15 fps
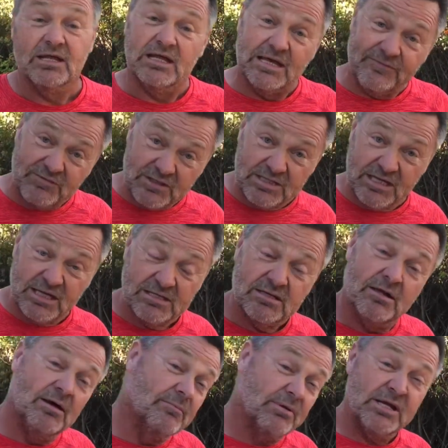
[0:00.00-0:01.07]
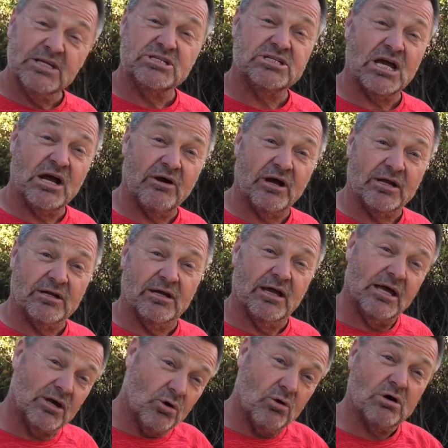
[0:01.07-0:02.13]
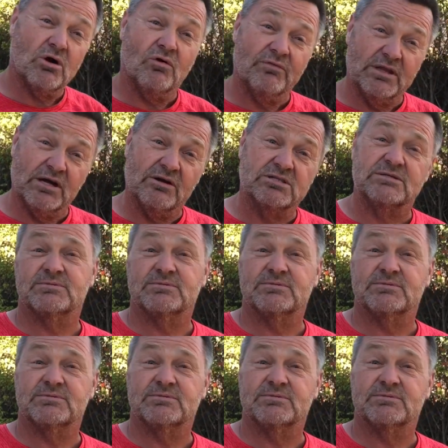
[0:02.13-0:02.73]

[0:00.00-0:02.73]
If you did, please share it and go on over there and